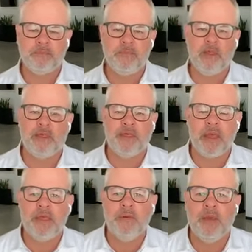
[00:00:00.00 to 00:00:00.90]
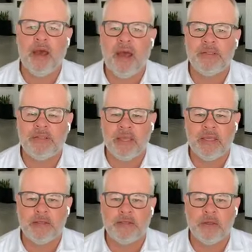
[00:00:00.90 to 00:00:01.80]
Thank you guys,
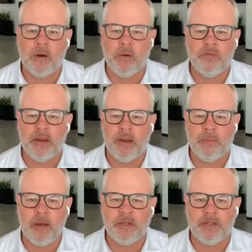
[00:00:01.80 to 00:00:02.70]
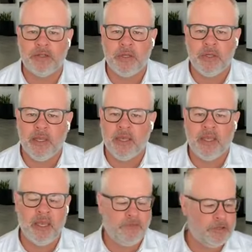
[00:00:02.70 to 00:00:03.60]
thank you so very much.
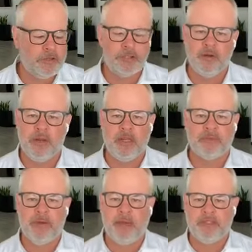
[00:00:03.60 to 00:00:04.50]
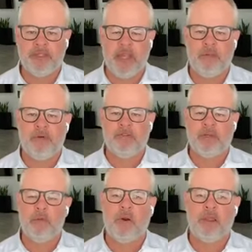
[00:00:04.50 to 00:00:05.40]
Again, if you're just joining us, my name is Danny Rivers and
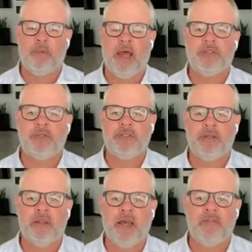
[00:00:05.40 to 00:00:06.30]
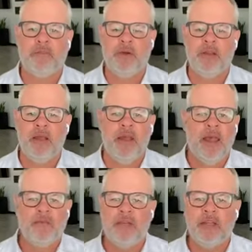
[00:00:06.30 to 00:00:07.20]
I'm one of the pastors here at LifePoint.
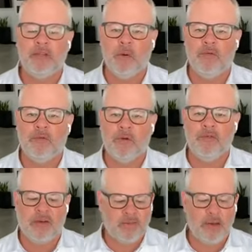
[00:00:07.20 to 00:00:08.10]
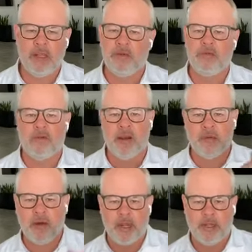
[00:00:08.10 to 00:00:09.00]
Every day at 12:45, Monday through Friday,
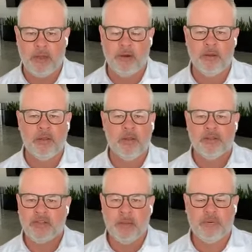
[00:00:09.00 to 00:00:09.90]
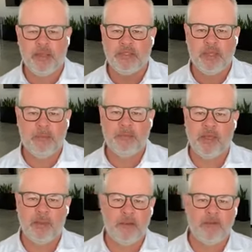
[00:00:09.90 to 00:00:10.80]
right here. Same place, same
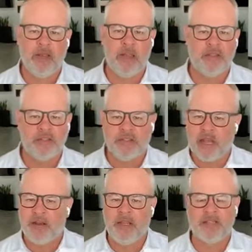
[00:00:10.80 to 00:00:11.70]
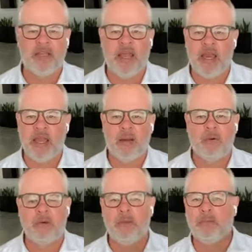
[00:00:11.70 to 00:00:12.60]
time, every day. And then Saturdays at 9 a.m.,
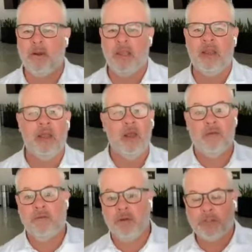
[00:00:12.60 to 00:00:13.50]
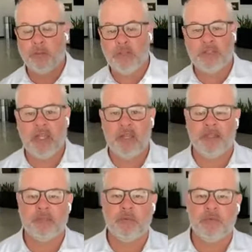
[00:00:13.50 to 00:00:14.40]
we're going to be praying. First Wednesday,
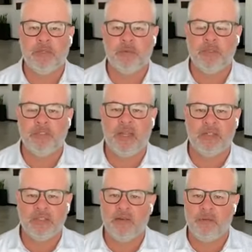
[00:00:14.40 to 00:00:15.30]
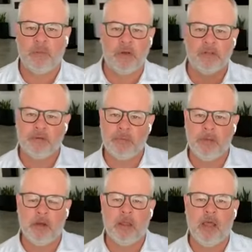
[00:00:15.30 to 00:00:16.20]
this Wednesday night at 7, we're going to be
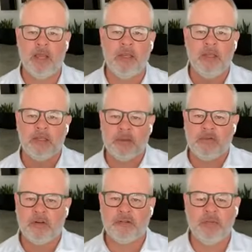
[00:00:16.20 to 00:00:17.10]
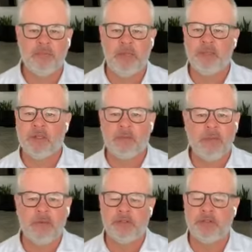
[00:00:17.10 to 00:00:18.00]
streaming online. Some of our dream team is going to be
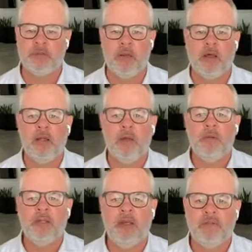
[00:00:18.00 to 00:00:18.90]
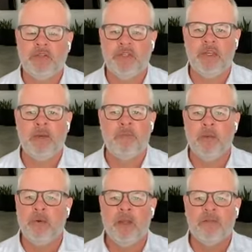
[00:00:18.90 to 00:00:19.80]
with us as well. We'd love to see you.
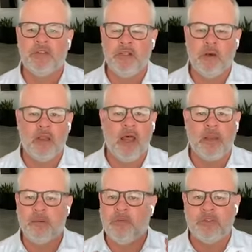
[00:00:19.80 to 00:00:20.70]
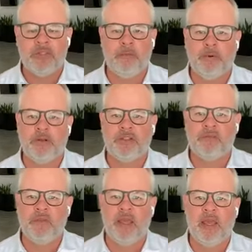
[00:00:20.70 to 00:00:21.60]
We'd love to see you online. We'd love to see you in person
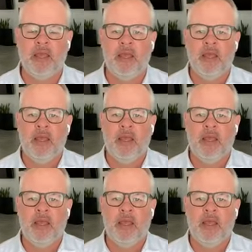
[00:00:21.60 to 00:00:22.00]
if we can.